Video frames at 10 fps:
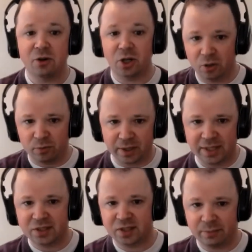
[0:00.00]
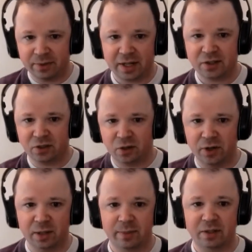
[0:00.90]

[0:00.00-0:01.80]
you're going to release some of that sodium.